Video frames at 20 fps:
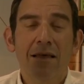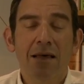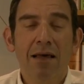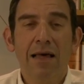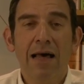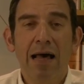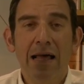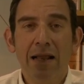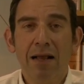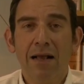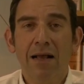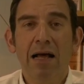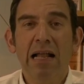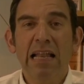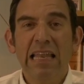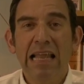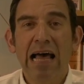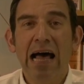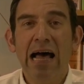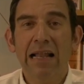Chanukah
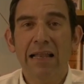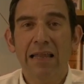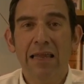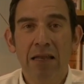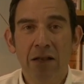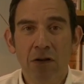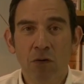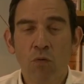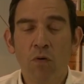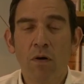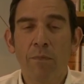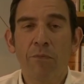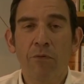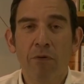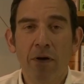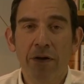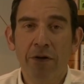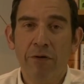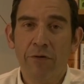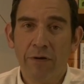not
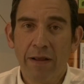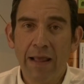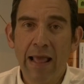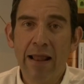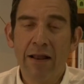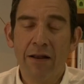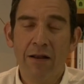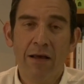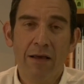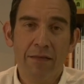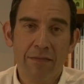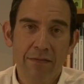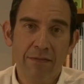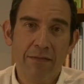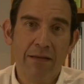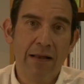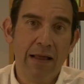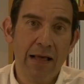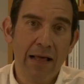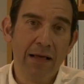incorporated or canonized in
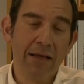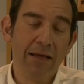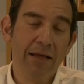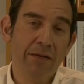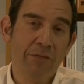Tanakh?